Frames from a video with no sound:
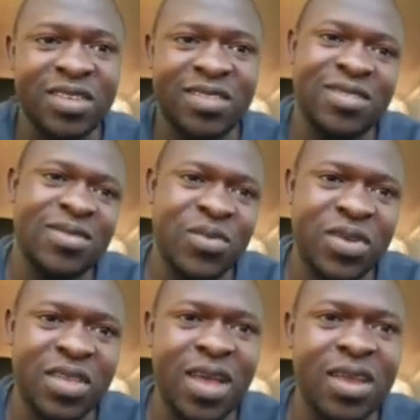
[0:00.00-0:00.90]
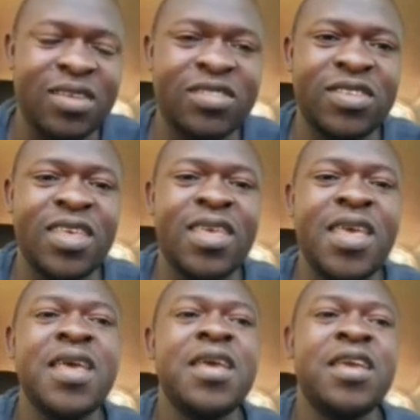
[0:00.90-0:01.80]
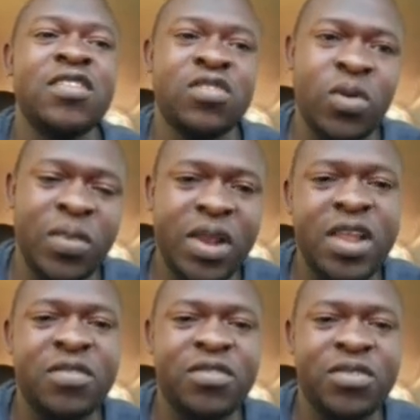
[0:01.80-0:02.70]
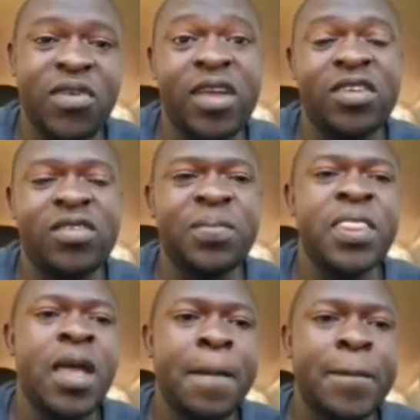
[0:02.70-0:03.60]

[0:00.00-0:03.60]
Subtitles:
But we can't say it's on the left, right?